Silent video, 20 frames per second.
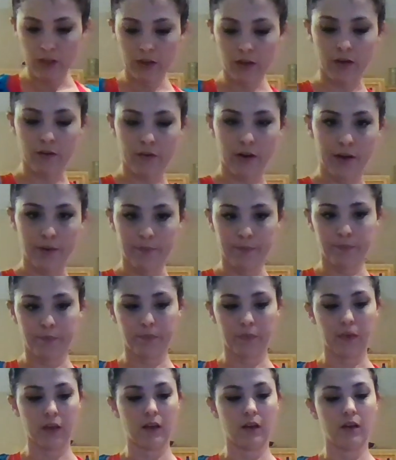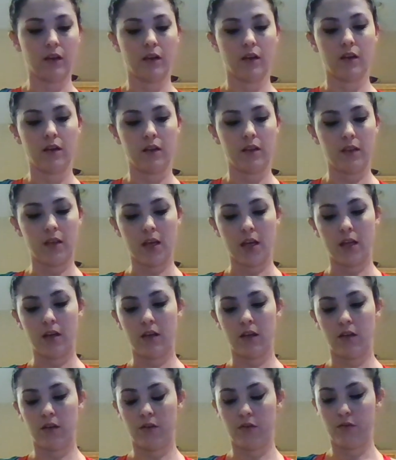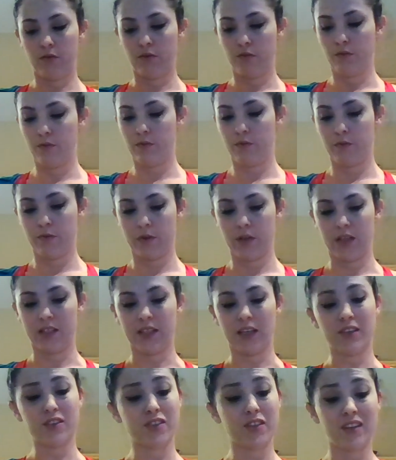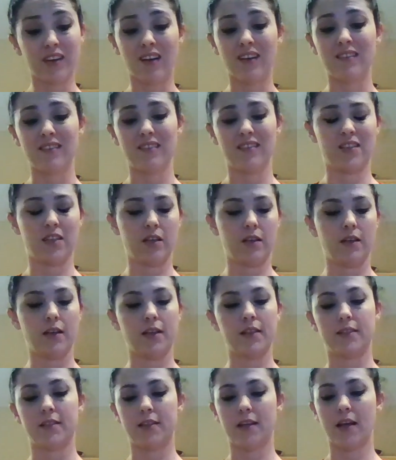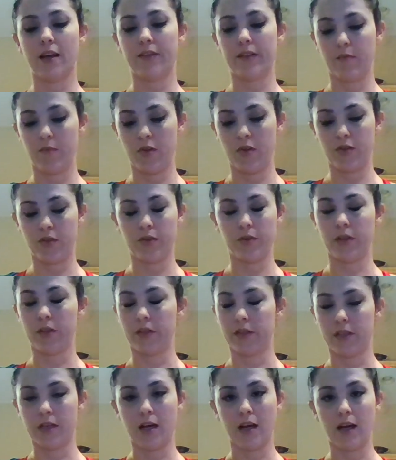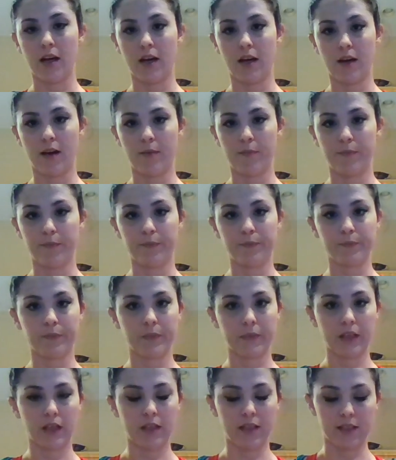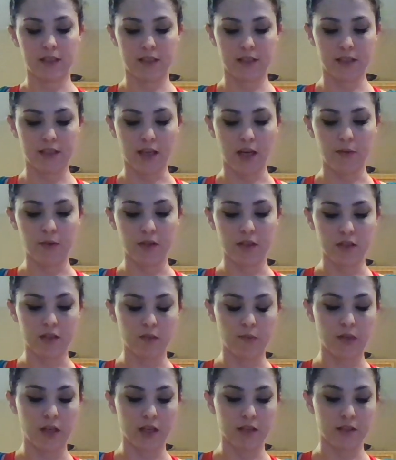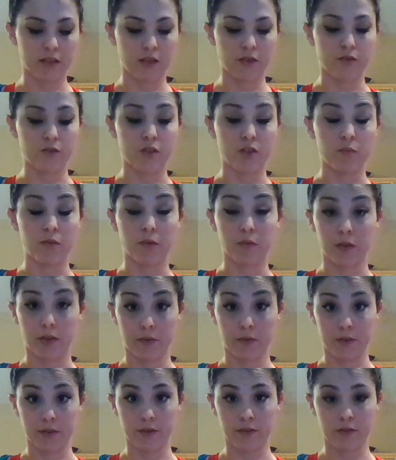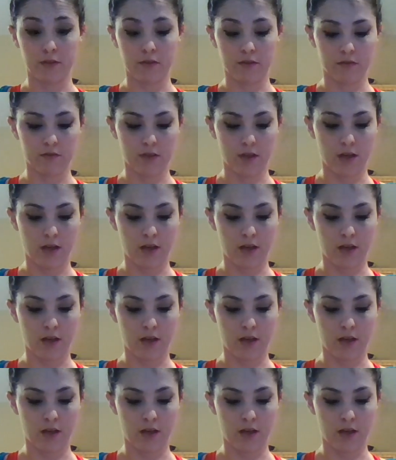All right. Then it's actually not, now that I'm used to it, it's not as time consuming as it used to be when I was a little